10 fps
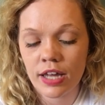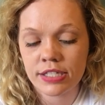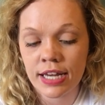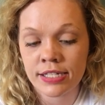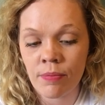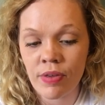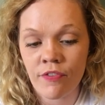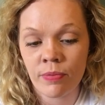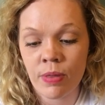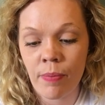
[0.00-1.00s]
it's like
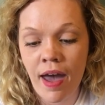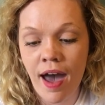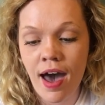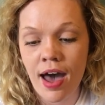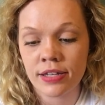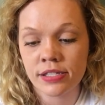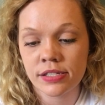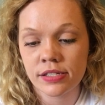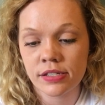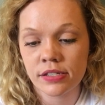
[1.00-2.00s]
something from the
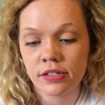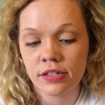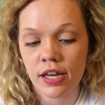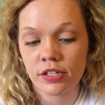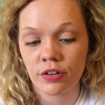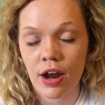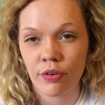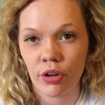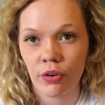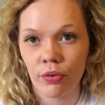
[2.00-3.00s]
past is
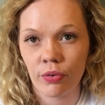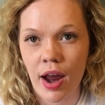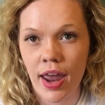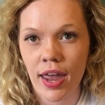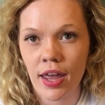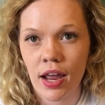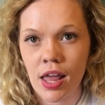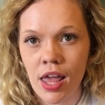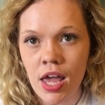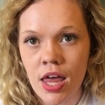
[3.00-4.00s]
around you, right?
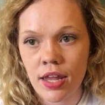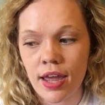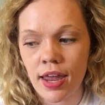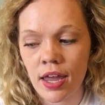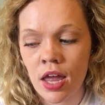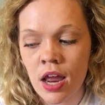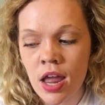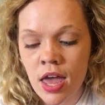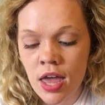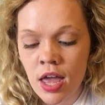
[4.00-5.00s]
Like
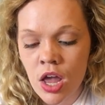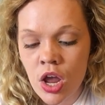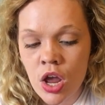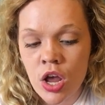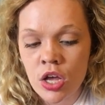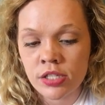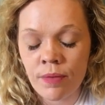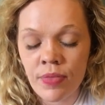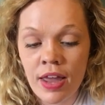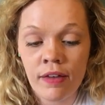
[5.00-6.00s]

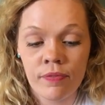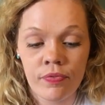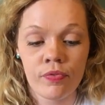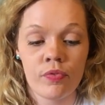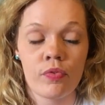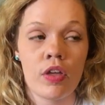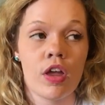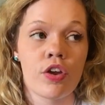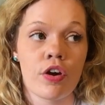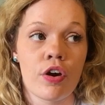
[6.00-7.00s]
something
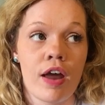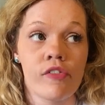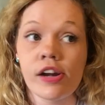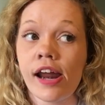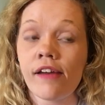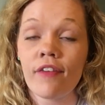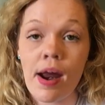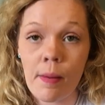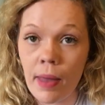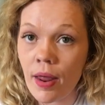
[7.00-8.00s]
in your everyday
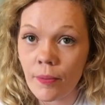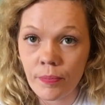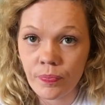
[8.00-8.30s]
environment